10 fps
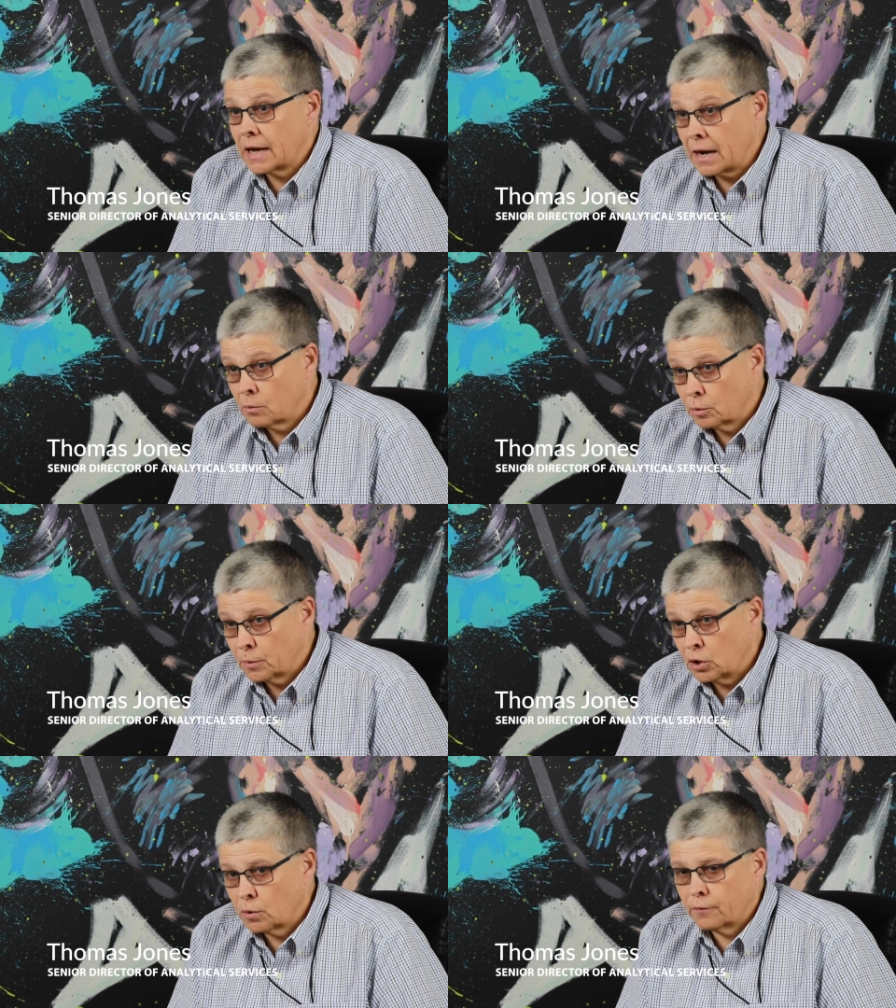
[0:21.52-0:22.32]
It's an
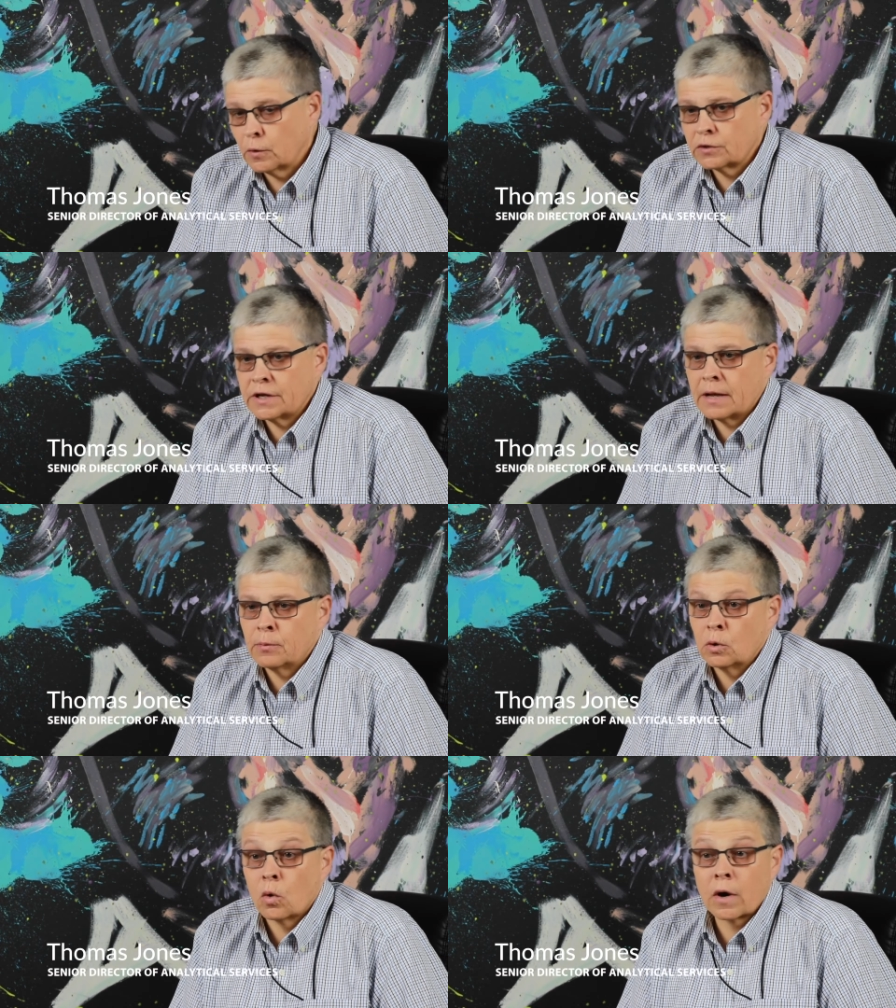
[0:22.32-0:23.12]
animal manure, for
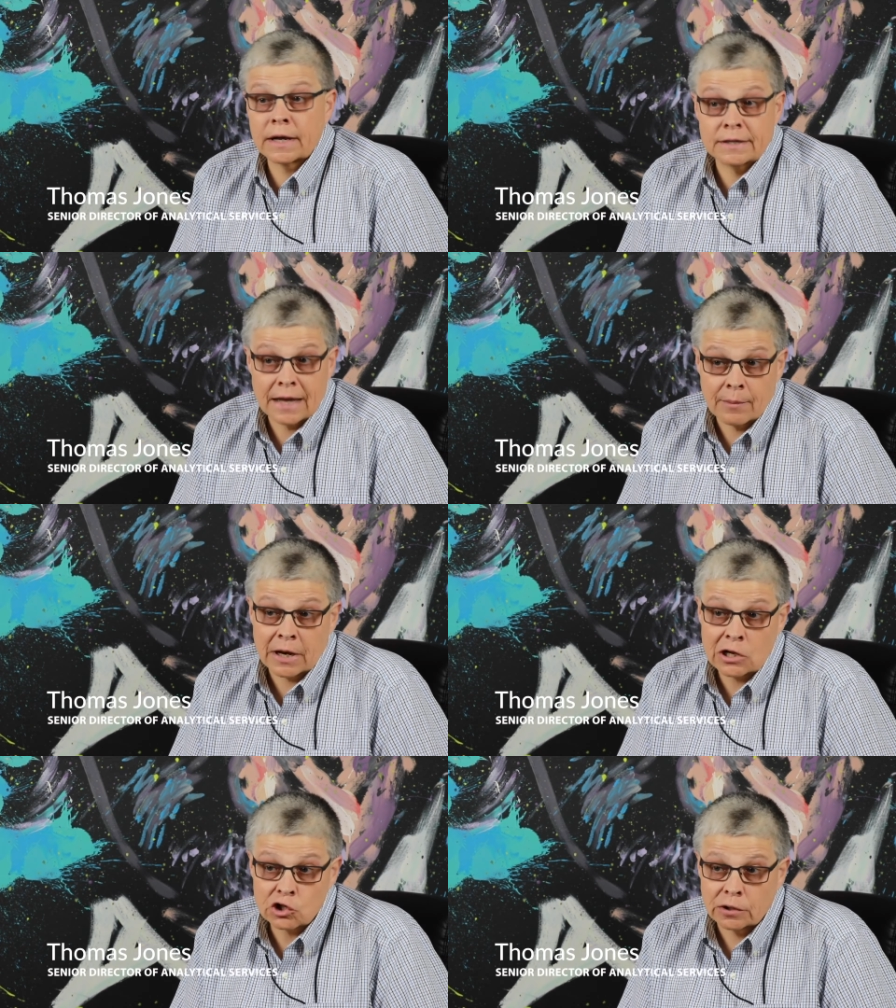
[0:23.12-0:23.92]
example, or
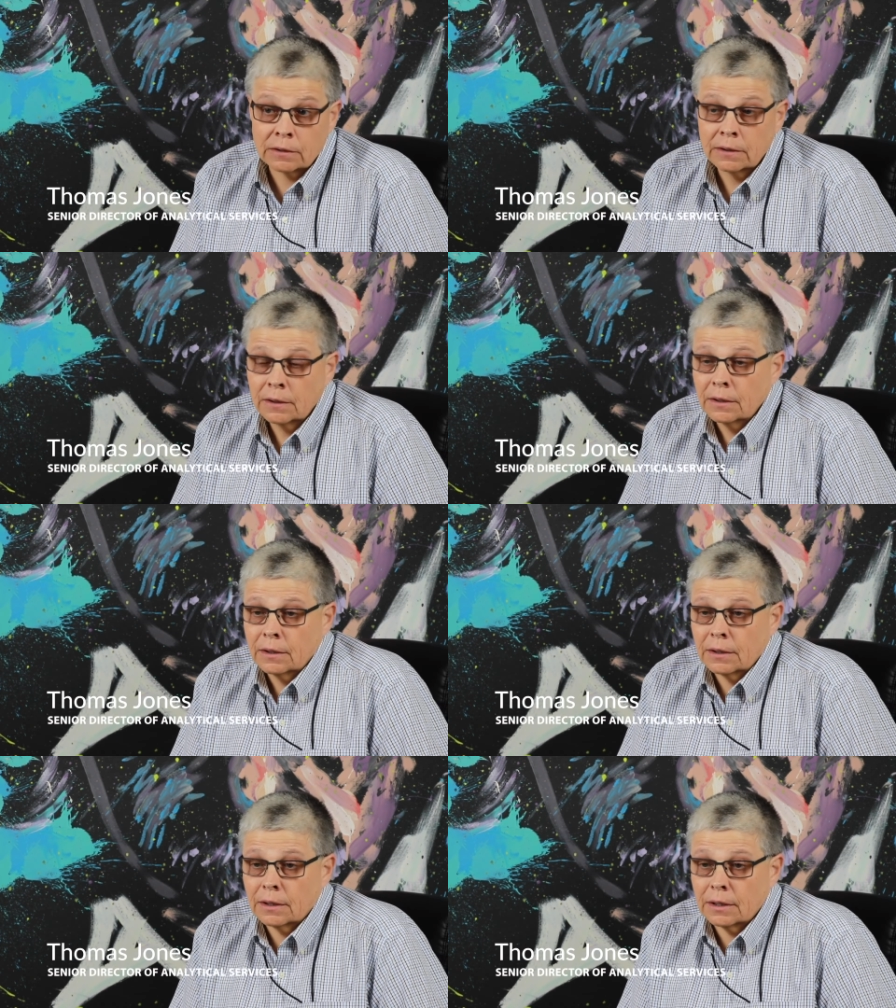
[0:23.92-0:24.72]
contamination
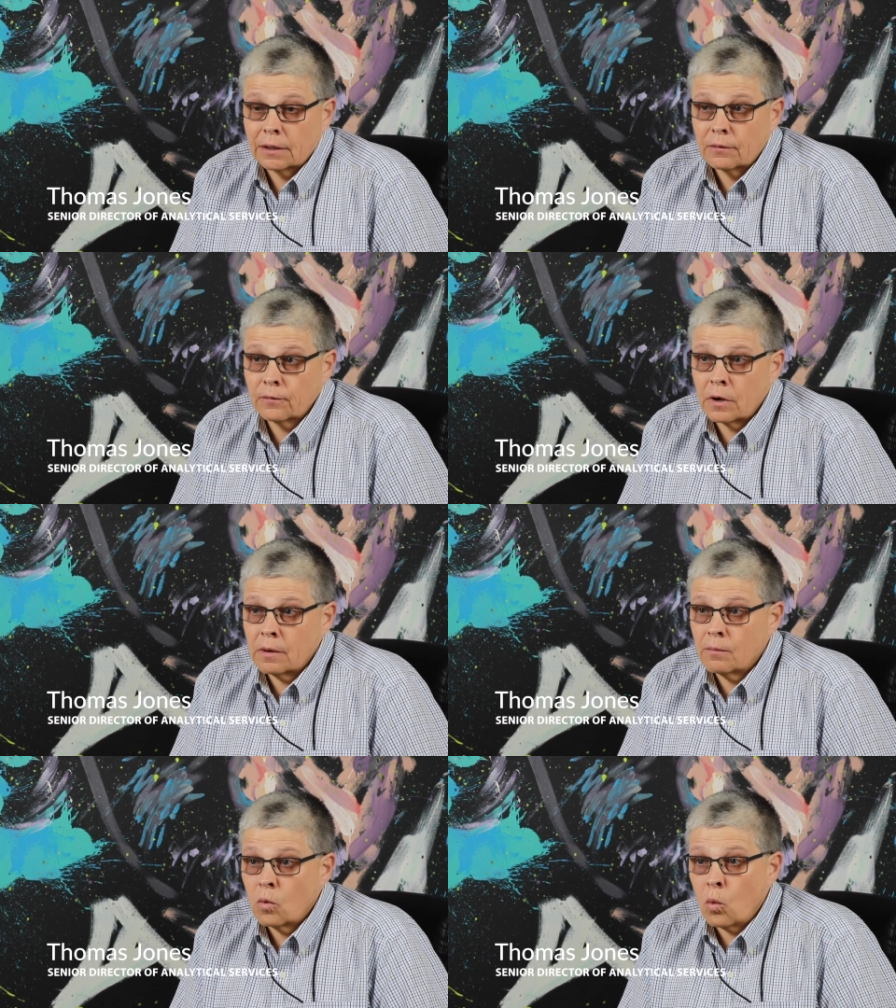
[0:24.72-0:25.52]
uh,
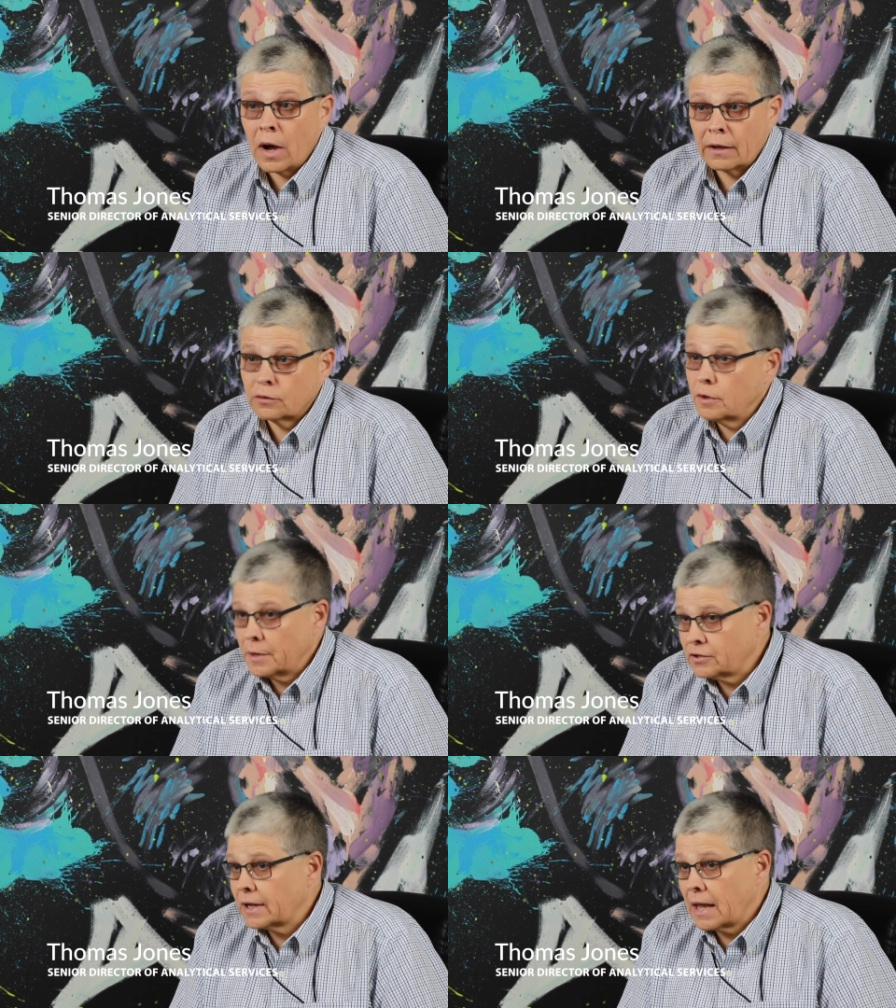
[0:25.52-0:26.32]
from wild or
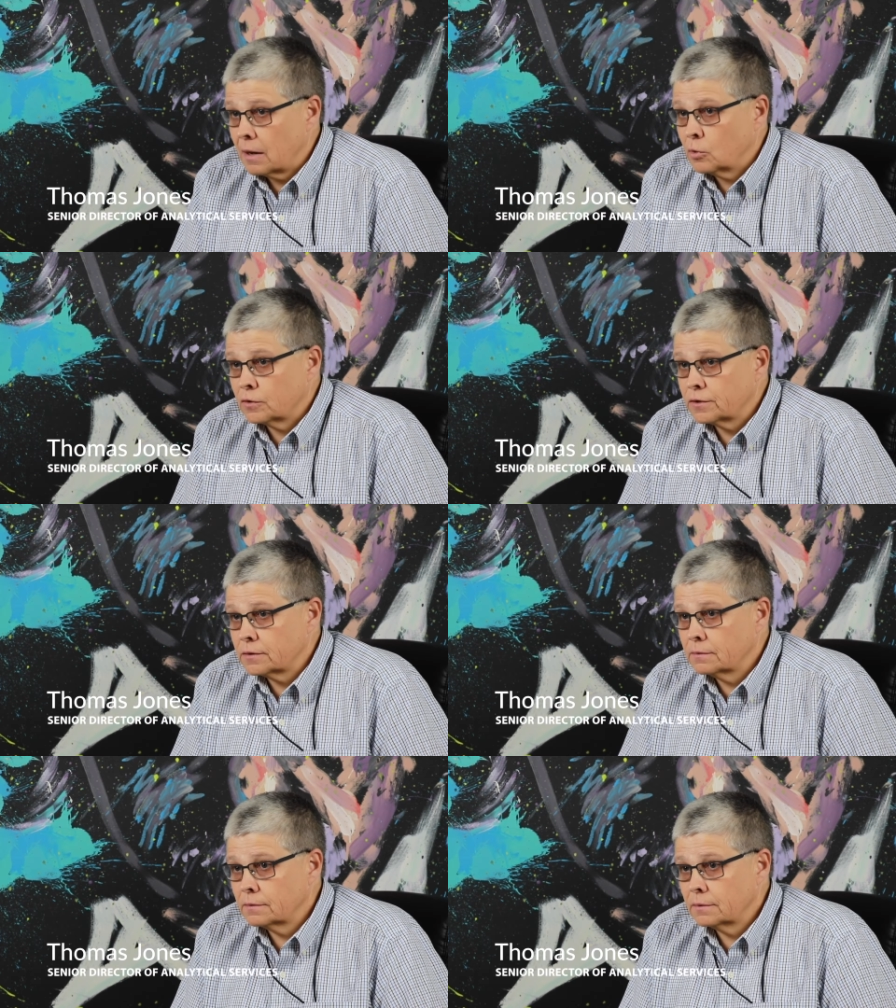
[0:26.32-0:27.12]
domestic
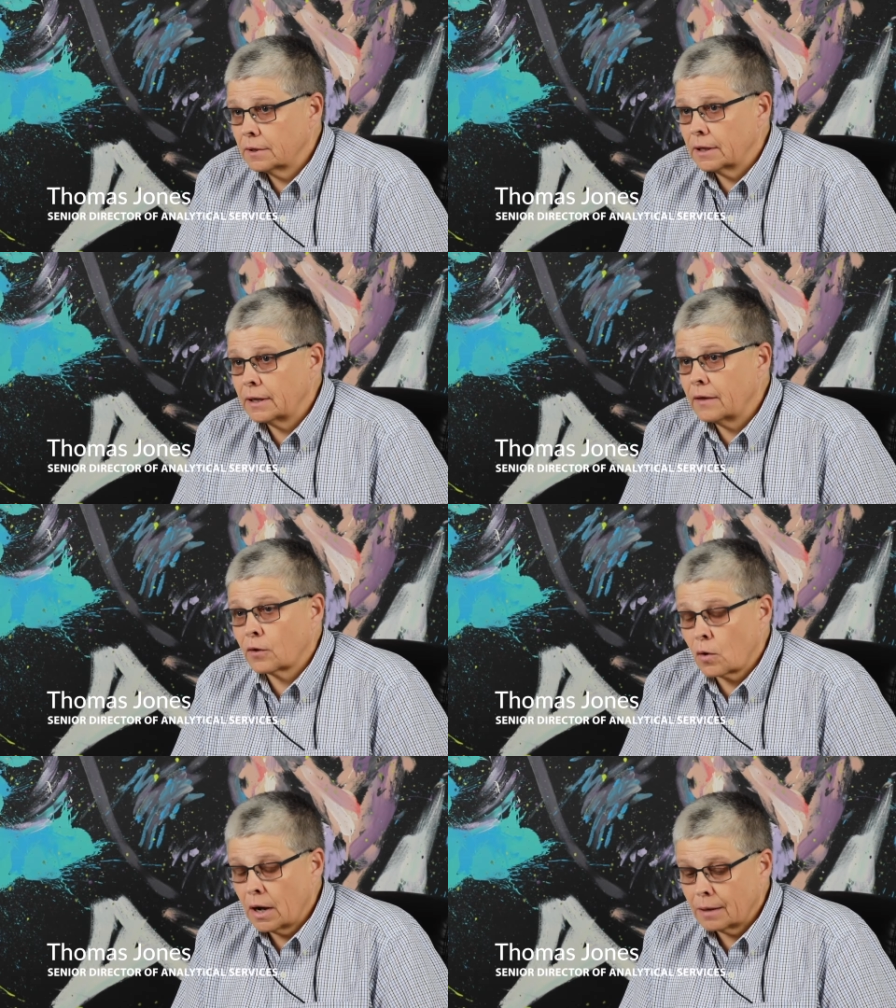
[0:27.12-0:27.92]
animals uh,
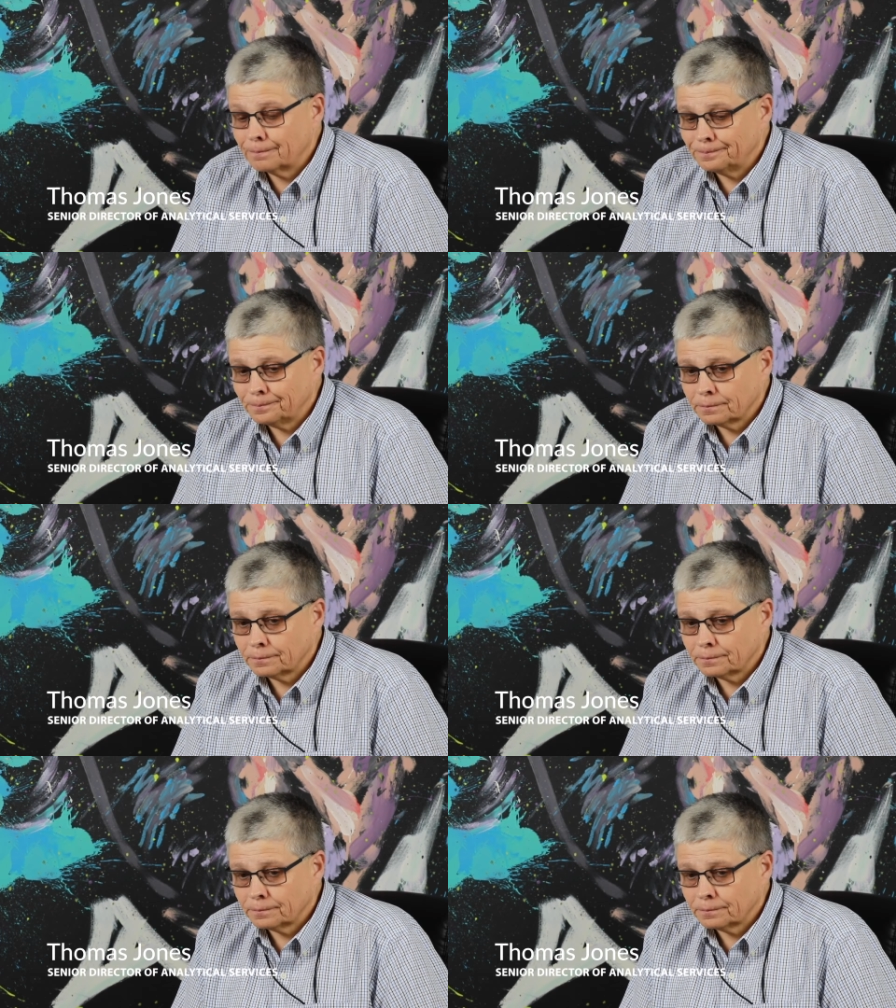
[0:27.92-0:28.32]
in the crop.